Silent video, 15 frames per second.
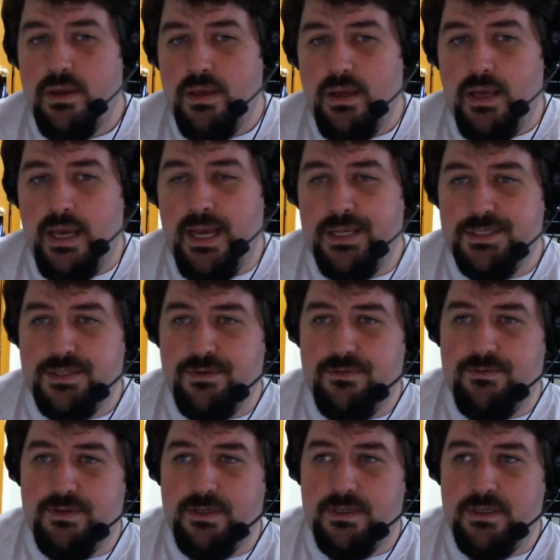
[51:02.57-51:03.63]
As of
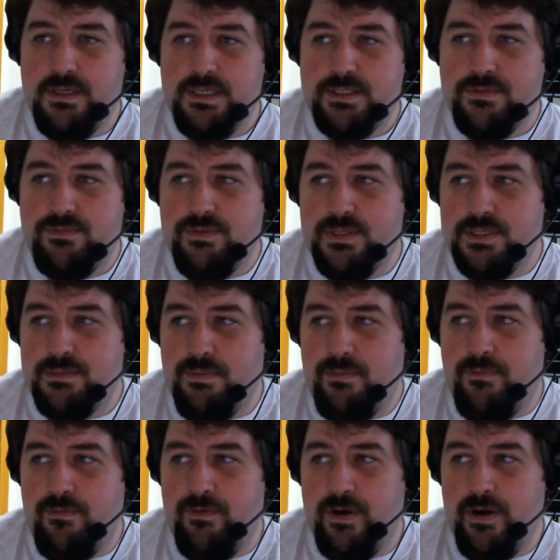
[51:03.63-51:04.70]
this
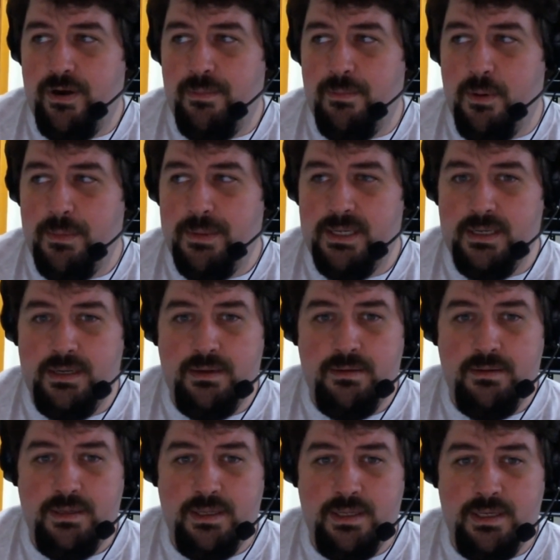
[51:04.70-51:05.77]
very moment,
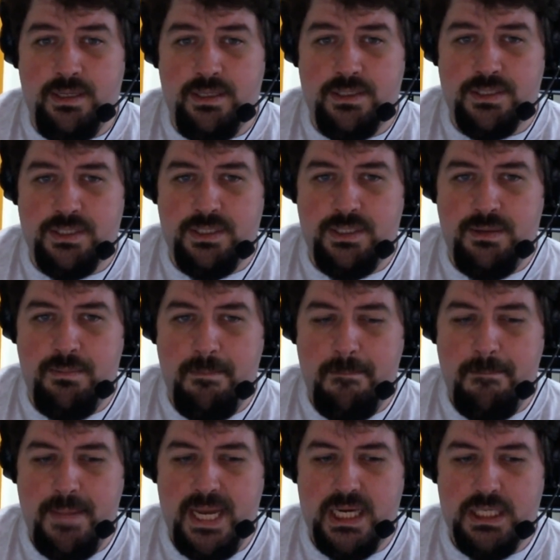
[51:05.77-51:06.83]
it is in
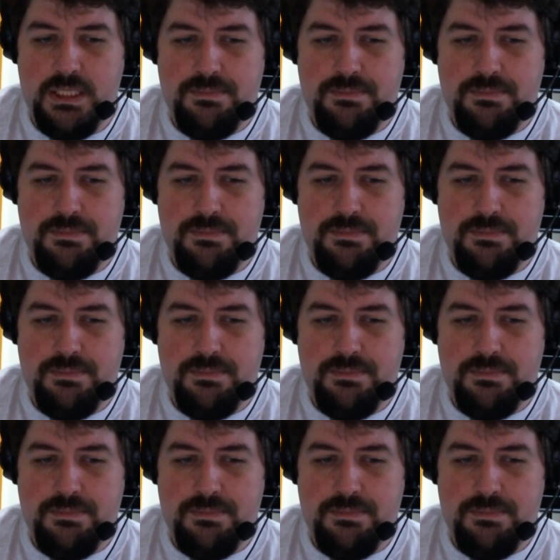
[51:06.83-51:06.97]
beta.